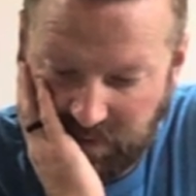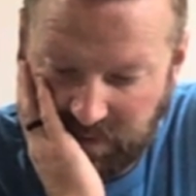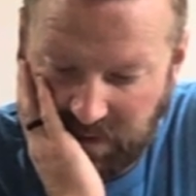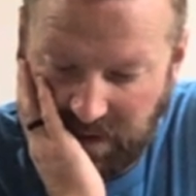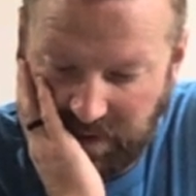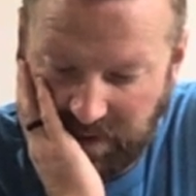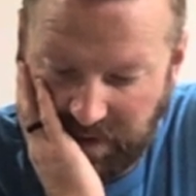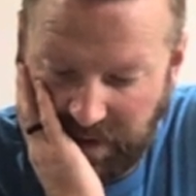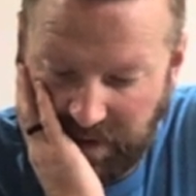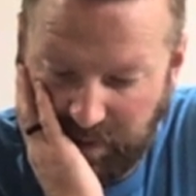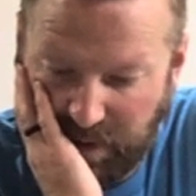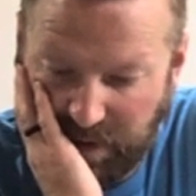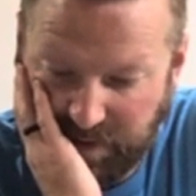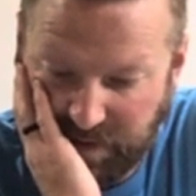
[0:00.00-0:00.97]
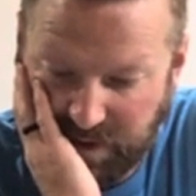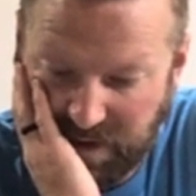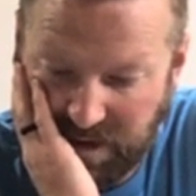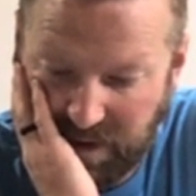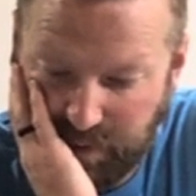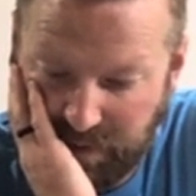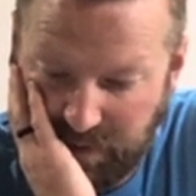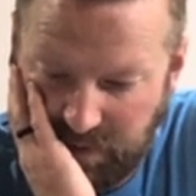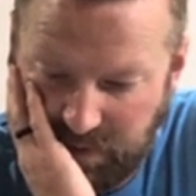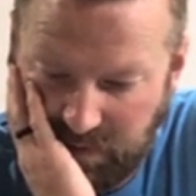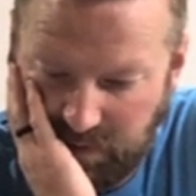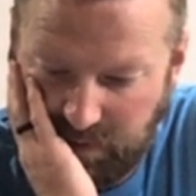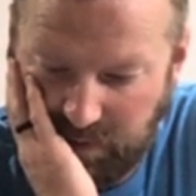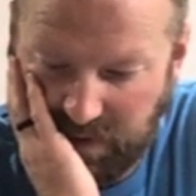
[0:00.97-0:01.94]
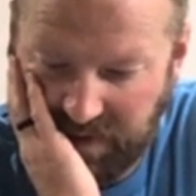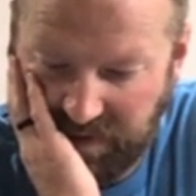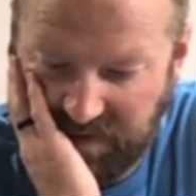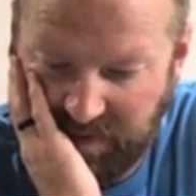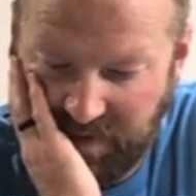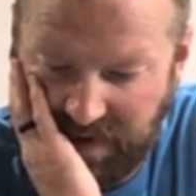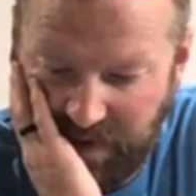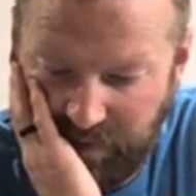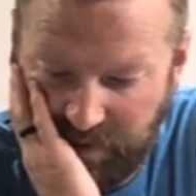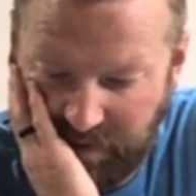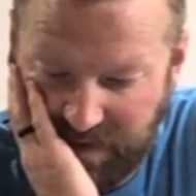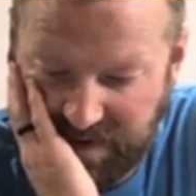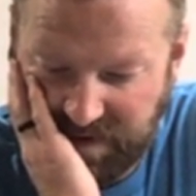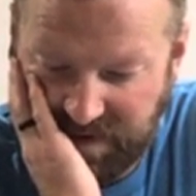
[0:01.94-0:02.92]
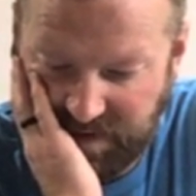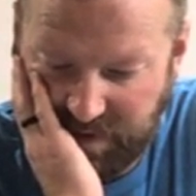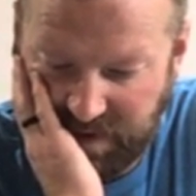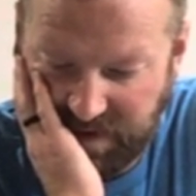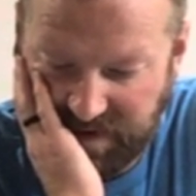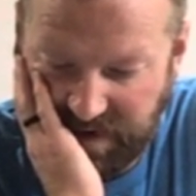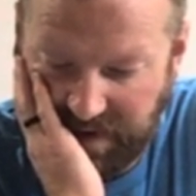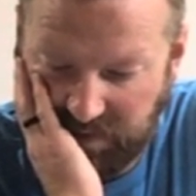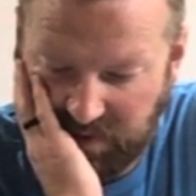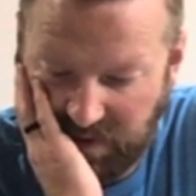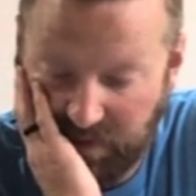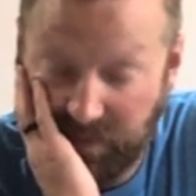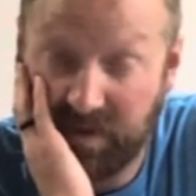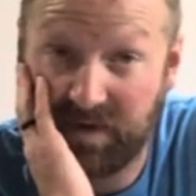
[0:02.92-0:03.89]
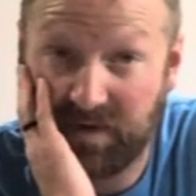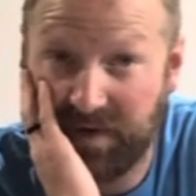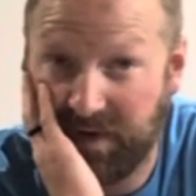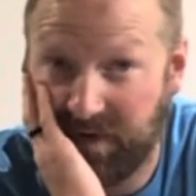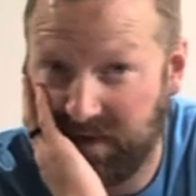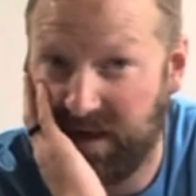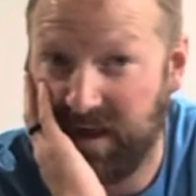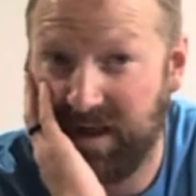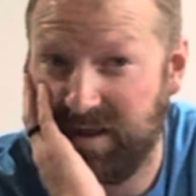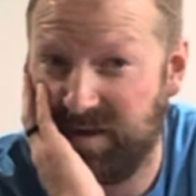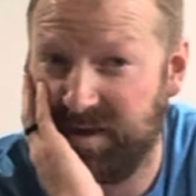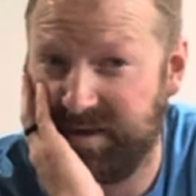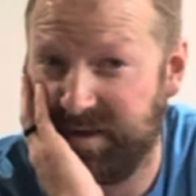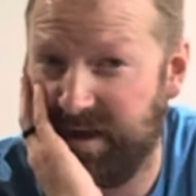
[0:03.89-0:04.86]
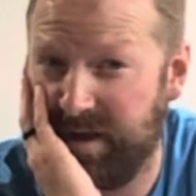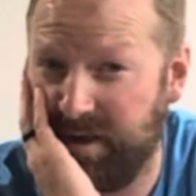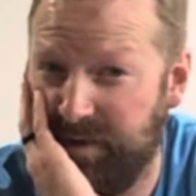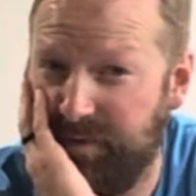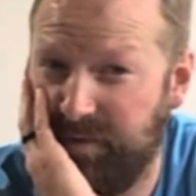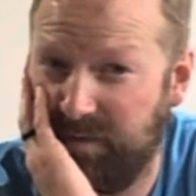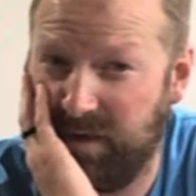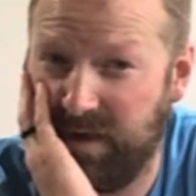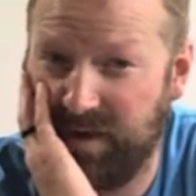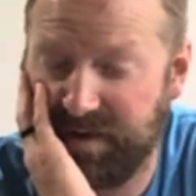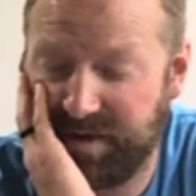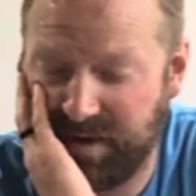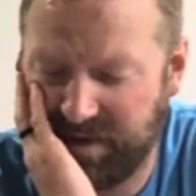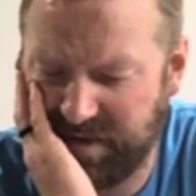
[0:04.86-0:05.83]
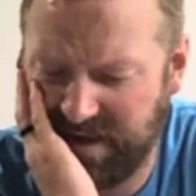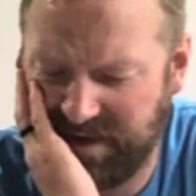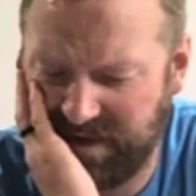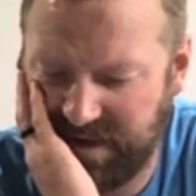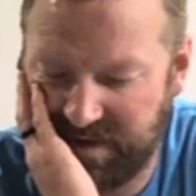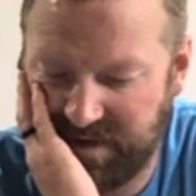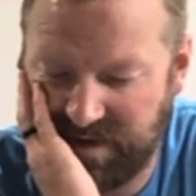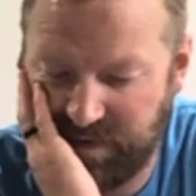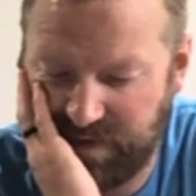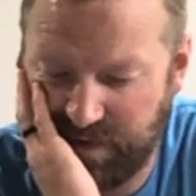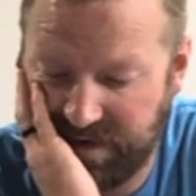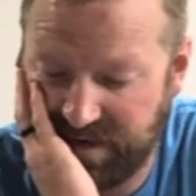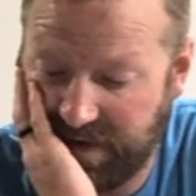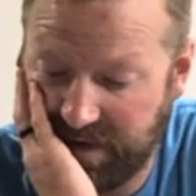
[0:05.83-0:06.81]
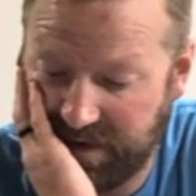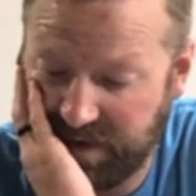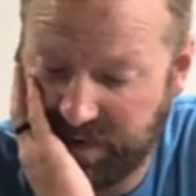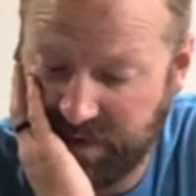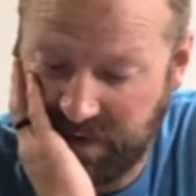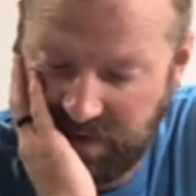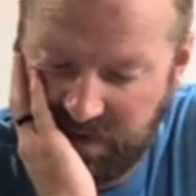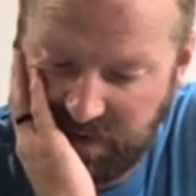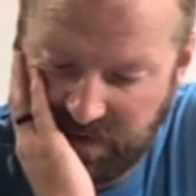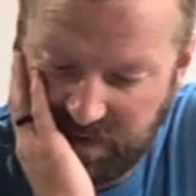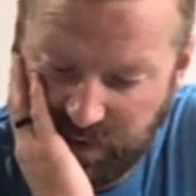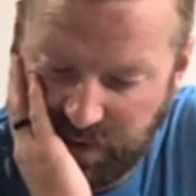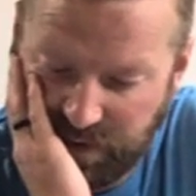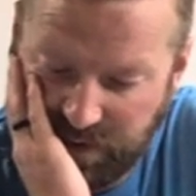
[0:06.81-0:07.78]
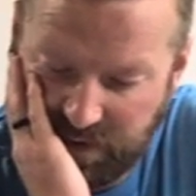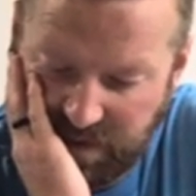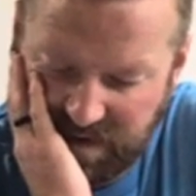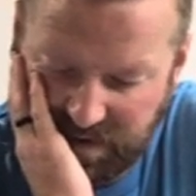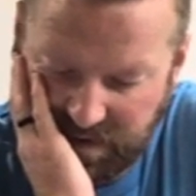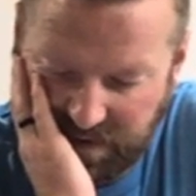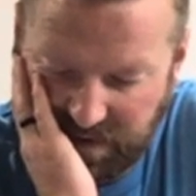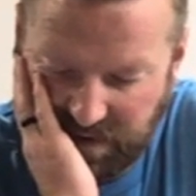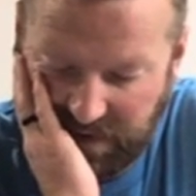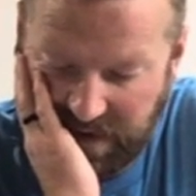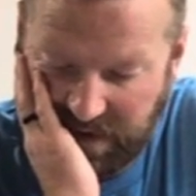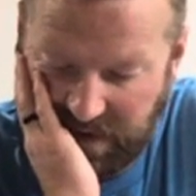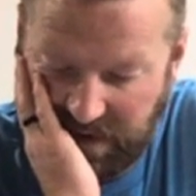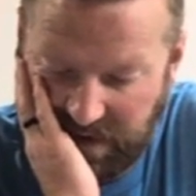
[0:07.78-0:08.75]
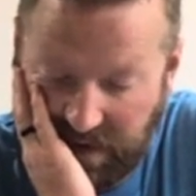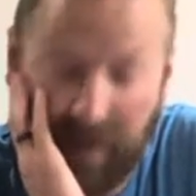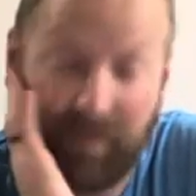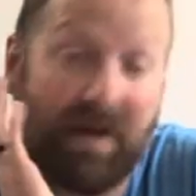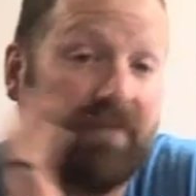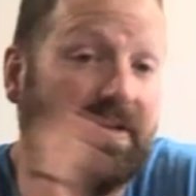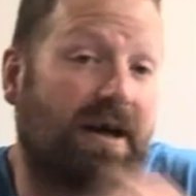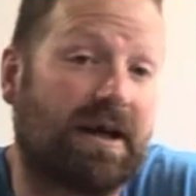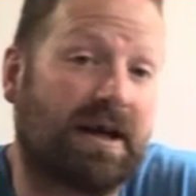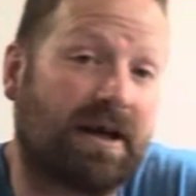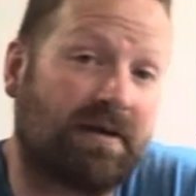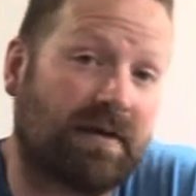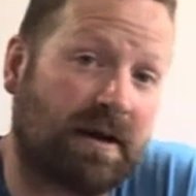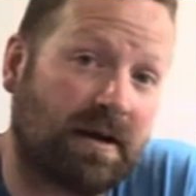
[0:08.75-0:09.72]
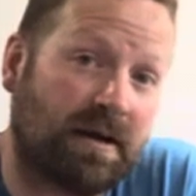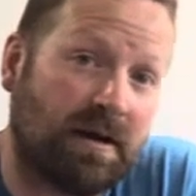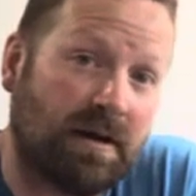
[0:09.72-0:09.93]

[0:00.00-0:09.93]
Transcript: calling Dolly Parton cheap. But to me, that wouldn't make sense because I don't think that the ages line up. And so I was like, that seems weird. So I just wanted to do some quick research on that, and I'm not finding anything.